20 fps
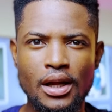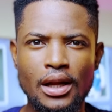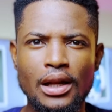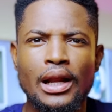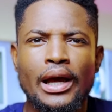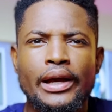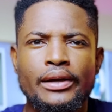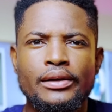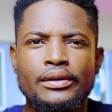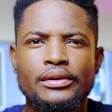
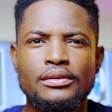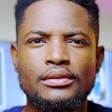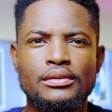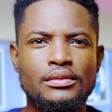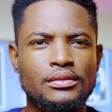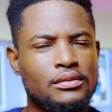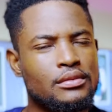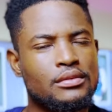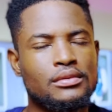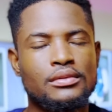Like,
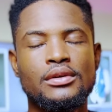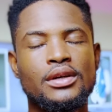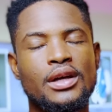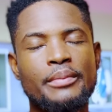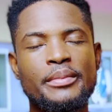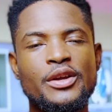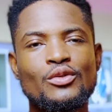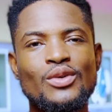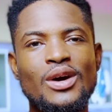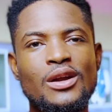look at
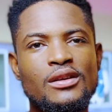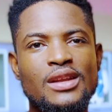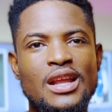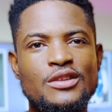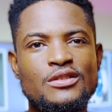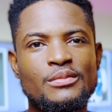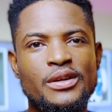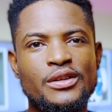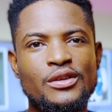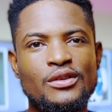me. Do I look like
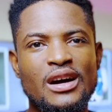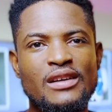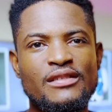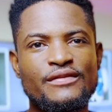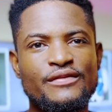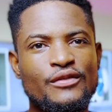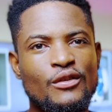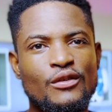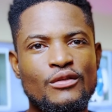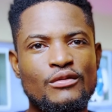somebody who
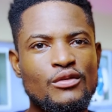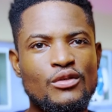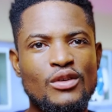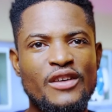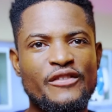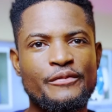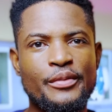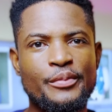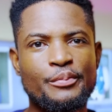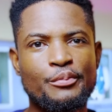have
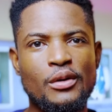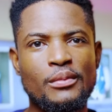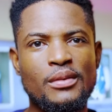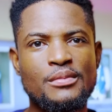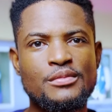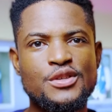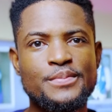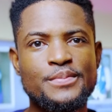problems